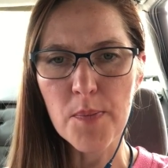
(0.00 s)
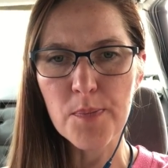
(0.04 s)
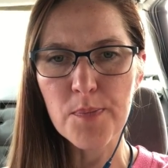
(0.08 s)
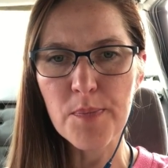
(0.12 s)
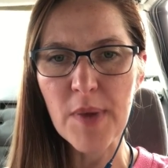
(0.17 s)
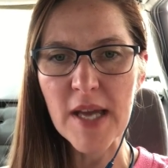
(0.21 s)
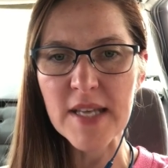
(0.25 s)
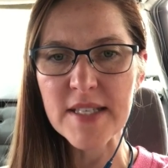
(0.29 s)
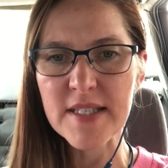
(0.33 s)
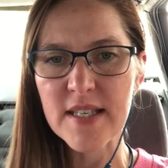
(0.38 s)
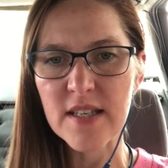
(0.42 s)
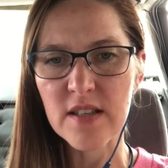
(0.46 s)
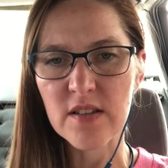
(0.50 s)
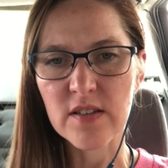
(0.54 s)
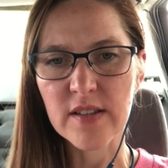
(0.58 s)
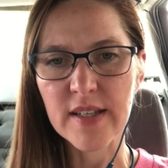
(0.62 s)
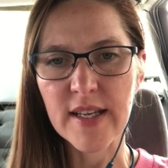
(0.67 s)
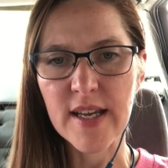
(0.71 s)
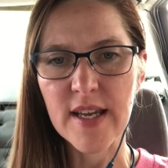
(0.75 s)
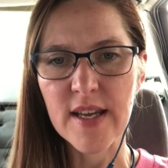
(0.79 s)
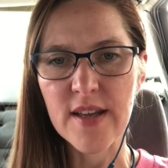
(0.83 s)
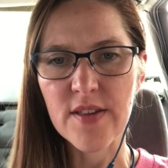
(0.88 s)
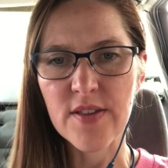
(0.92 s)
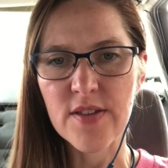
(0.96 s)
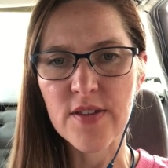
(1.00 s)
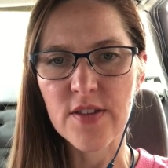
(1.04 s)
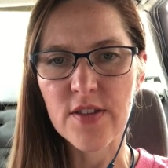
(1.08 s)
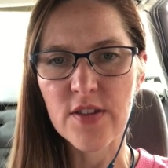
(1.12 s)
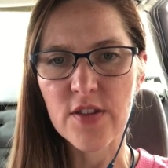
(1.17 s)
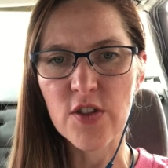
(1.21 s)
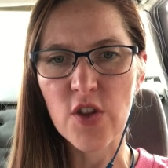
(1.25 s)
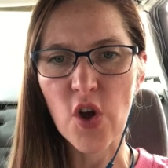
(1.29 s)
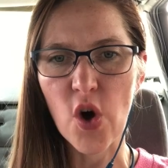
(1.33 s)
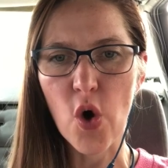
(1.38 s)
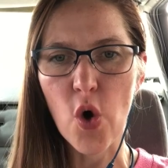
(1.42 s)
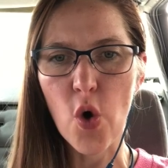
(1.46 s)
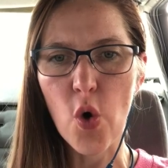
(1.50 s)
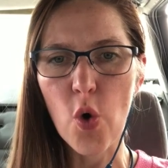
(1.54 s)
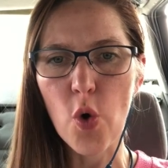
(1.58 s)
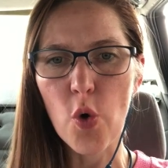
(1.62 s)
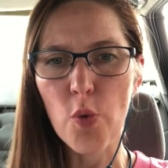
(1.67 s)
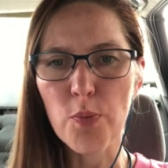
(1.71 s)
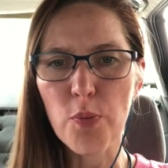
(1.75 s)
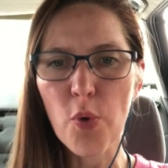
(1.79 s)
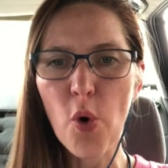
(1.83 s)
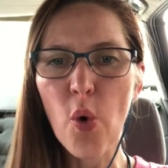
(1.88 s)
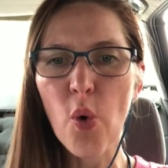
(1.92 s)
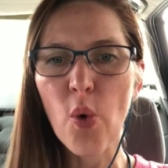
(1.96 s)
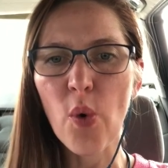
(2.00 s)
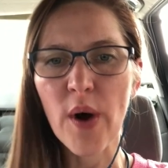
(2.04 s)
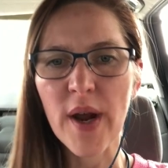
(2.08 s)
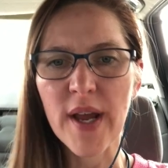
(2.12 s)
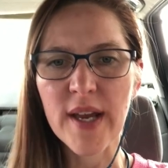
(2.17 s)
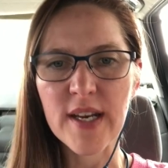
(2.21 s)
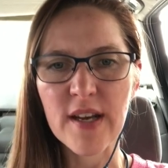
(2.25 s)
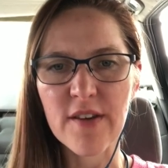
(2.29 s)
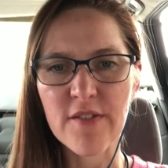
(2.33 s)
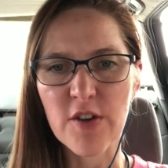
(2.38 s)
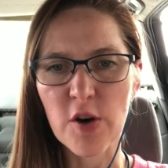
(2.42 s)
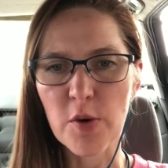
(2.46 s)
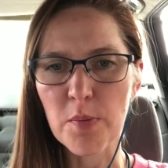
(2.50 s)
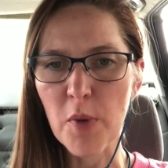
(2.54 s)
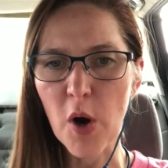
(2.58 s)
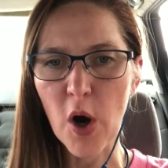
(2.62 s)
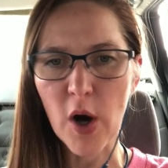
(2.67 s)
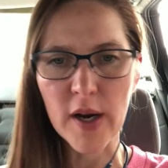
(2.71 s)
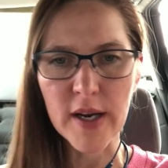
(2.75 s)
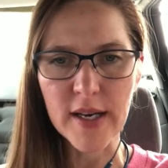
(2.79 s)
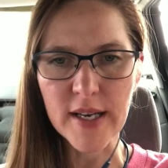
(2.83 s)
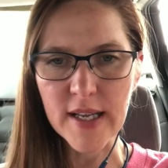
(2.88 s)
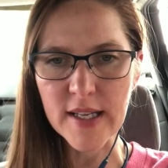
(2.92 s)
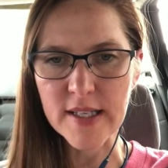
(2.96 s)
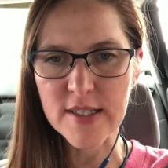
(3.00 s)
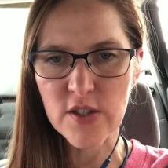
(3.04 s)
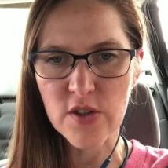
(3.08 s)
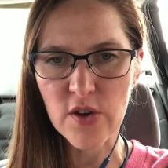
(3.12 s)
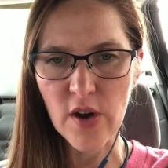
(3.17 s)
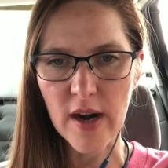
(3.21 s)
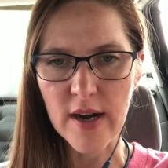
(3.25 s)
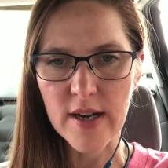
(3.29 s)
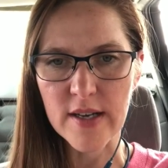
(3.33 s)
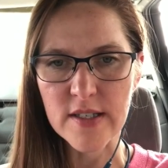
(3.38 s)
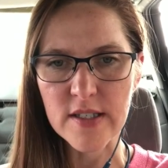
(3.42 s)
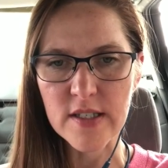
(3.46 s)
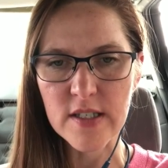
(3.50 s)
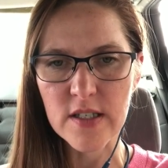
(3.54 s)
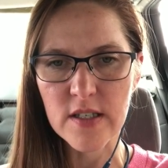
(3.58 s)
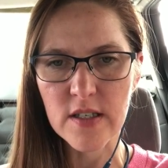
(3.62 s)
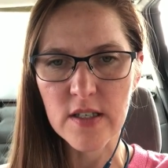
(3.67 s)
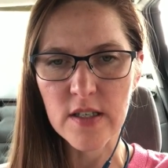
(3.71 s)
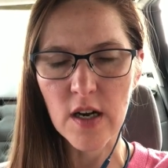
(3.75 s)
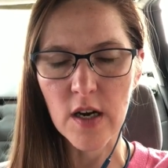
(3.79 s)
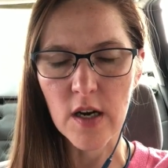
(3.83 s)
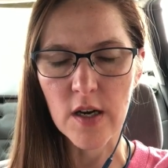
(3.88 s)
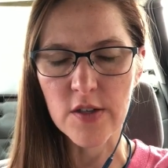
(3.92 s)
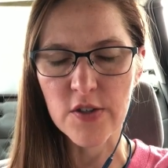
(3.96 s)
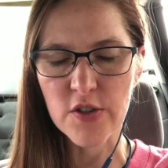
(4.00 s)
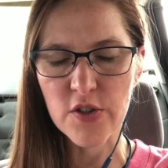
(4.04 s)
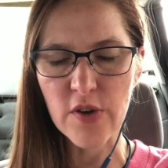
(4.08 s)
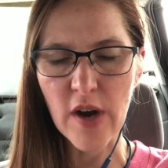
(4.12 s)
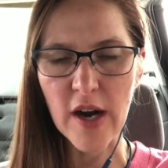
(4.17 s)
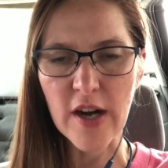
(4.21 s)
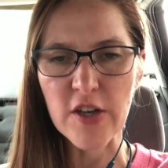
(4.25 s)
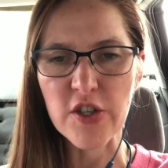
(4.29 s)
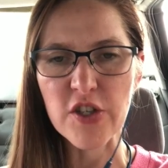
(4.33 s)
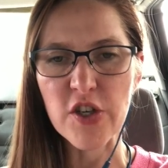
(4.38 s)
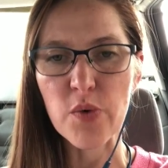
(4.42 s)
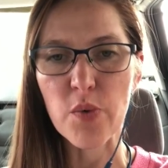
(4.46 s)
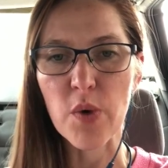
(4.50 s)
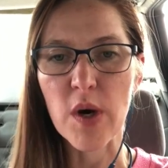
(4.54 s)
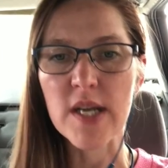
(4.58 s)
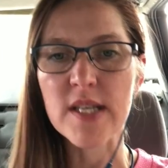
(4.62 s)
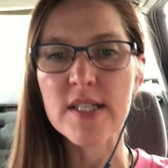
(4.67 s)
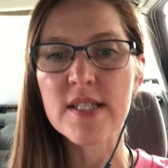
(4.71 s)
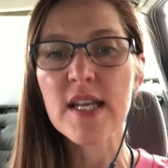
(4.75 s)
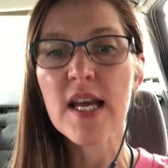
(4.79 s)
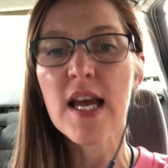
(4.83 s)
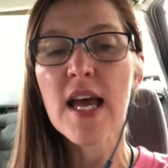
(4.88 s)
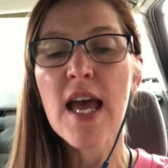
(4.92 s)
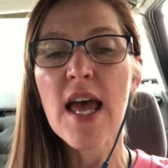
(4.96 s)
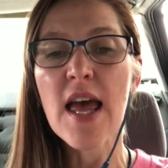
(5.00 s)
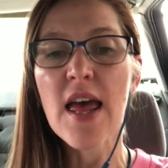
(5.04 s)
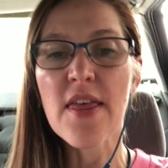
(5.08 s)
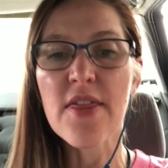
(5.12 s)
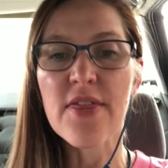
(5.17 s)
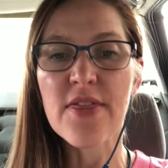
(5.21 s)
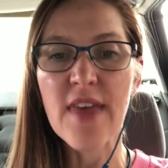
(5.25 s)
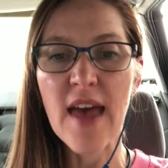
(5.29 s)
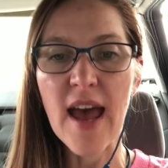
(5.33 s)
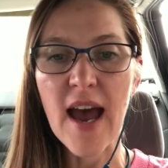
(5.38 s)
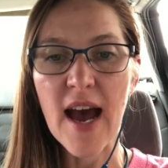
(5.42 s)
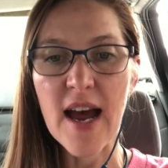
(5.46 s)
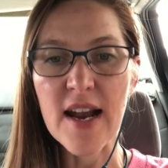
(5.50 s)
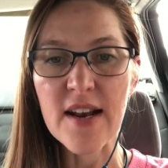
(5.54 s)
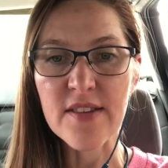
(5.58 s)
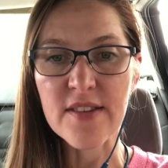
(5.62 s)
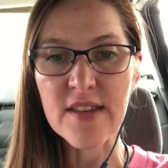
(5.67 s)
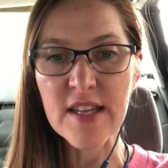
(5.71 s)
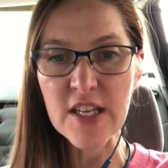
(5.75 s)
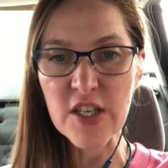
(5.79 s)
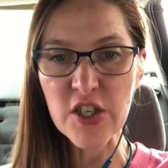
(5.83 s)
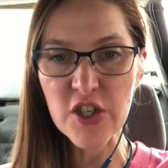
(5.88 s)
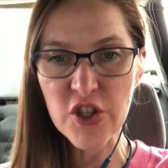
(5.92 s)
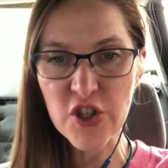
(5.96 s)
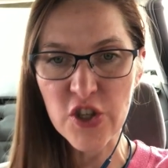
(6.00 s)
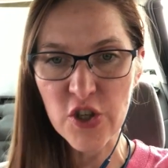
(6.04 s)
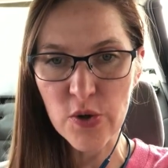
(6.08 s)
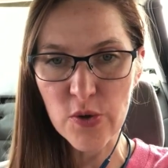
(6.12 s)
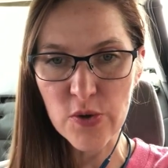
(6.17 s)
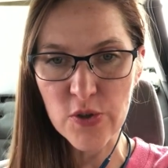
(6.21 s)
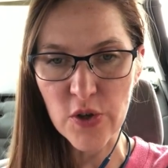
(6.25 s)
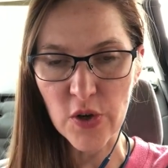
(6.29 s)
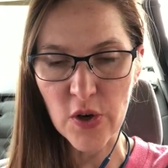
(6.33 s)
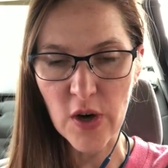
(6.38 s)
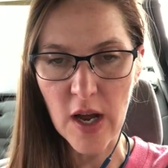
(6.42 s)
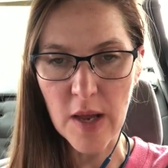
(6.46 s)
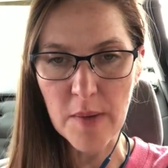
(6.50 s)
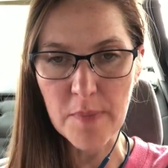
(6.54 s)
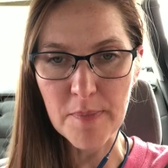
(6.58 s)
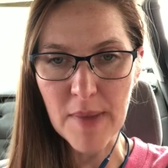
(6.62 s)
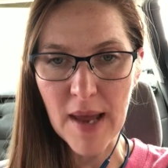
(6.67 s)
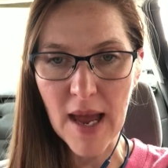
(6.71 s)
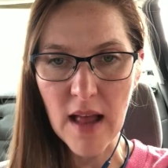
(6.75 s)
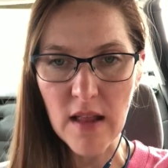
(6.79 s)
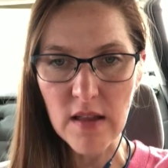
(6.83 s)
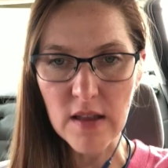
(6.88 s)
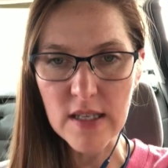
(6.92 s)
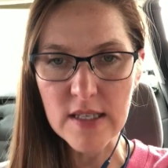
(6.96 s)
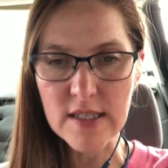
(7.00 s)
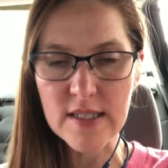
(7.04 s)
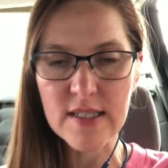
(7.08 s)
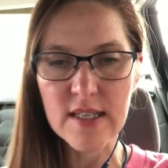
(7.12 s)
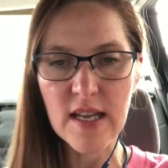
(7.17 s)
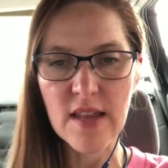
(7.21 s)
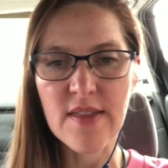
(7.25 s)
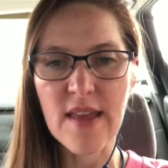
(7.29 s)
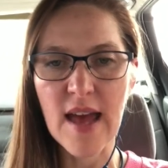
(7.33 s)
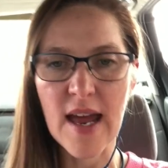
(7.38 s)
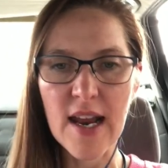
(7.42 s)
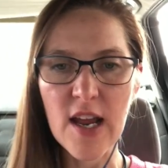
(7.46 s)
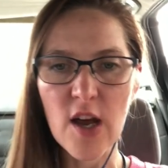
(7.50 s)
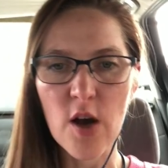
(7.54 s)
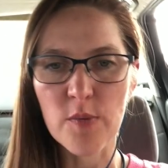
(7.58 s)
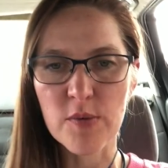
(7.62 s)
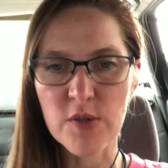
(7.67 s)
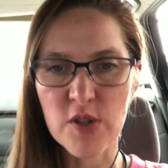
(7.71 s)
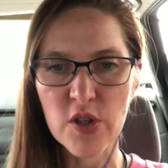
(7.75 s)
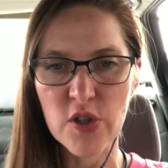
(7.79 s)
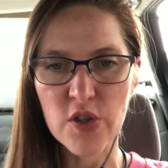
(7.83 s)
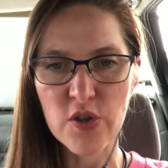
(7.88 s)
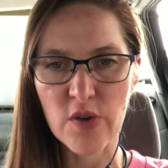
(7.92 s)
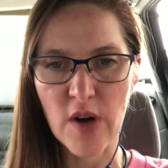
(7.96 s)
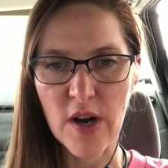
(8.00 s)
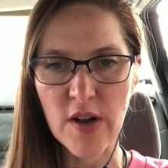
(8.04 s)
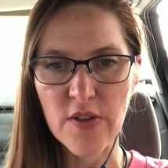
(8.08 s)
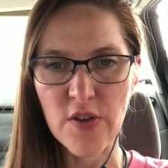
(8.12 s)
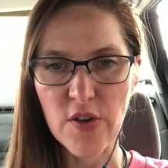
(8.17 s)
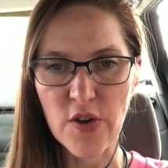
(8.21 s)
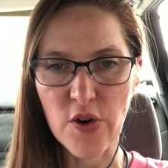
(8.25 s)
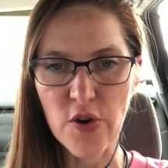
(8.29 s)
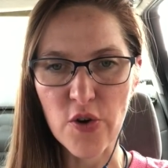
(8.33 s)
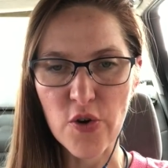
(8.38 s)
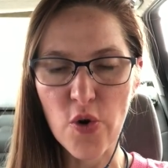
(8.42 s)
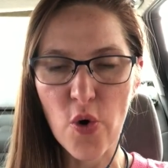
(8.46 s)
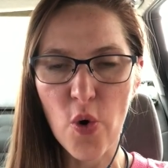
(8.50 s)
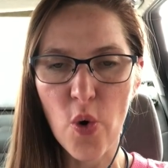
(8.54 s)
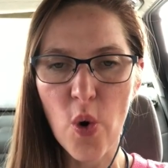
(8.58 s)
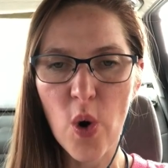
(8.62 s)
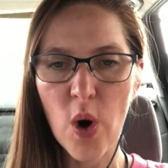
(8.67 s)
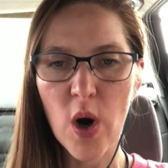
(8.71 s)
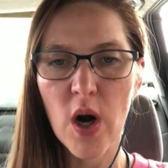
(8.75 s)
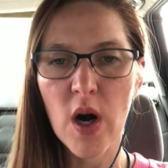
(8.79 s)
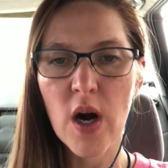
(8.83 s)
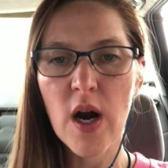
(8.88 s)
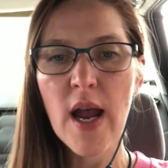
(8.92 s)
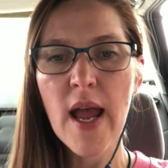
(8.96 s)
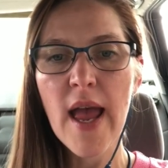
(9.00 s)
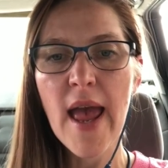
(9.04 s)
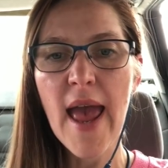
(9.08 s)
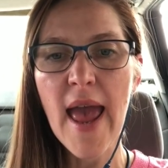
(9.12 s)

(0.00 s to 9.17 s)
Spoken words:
Basically, the whole point of their marketing strategy was that these shoes are unbalanced, and that helps to strengthen your core,